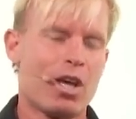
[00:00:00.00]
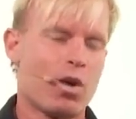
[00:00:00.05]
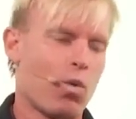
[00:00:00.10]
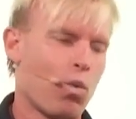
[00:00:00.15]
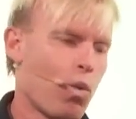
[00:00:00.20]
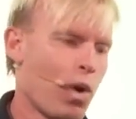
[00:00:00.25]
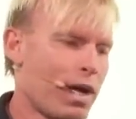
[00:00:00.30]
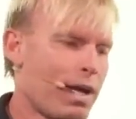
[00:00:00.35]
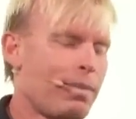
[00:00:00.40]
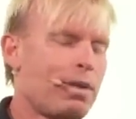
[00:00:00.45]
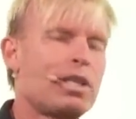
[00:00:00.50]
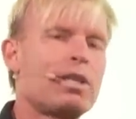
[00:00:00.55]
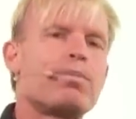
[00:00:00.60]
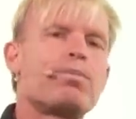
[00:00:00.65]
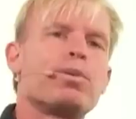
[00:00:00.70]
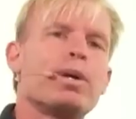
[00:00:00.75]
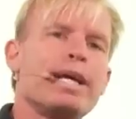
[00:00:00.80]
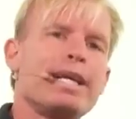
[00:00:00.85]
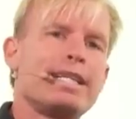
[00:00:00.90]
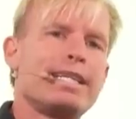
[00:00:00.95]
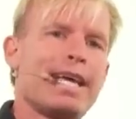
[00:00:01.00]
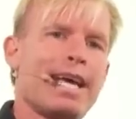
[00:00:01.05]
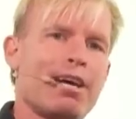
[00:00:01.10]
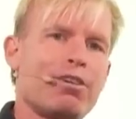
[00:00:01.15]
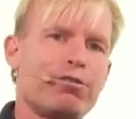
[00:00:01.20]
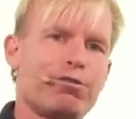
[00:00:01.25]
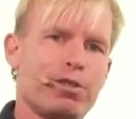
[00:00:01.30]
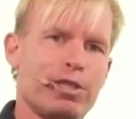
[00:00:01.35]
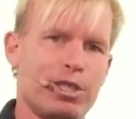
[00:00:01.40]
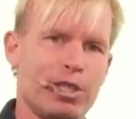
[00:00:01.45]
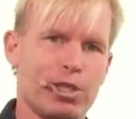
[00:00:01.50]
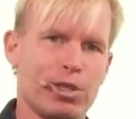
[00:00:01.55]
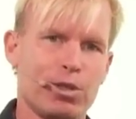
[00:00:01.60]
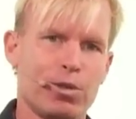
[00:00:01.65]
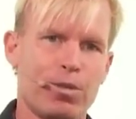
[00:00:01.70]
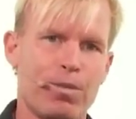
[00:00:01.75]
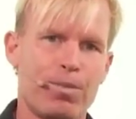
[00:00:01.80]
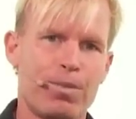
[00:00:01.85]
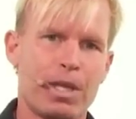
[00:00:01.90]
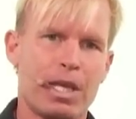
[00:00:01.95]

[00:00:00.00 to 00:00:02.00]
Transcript: What I'm going to break down for you